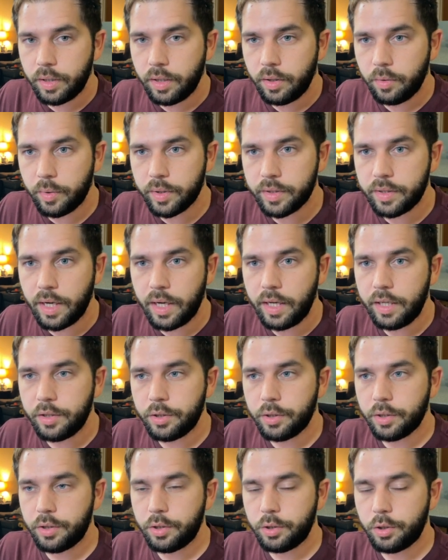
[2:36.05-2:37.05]
was not
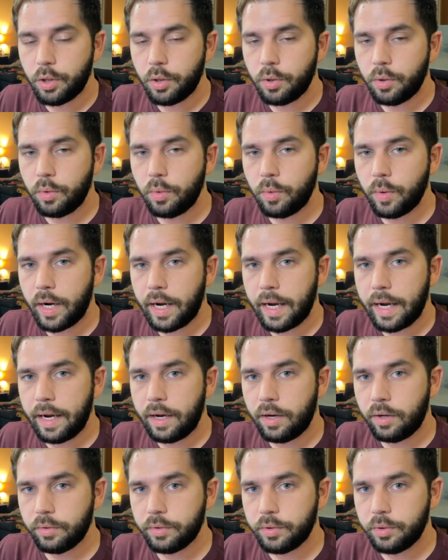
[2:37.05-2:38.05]
just show
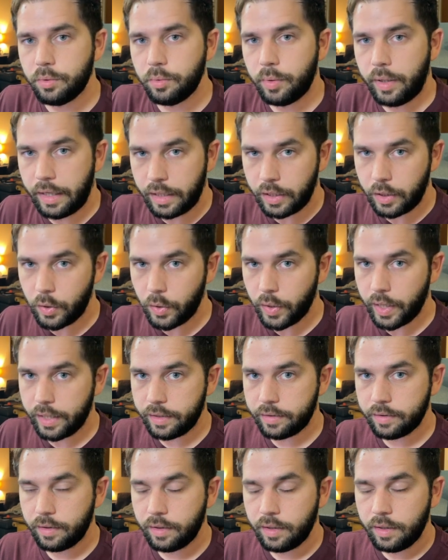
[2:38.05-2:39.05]
how to integrate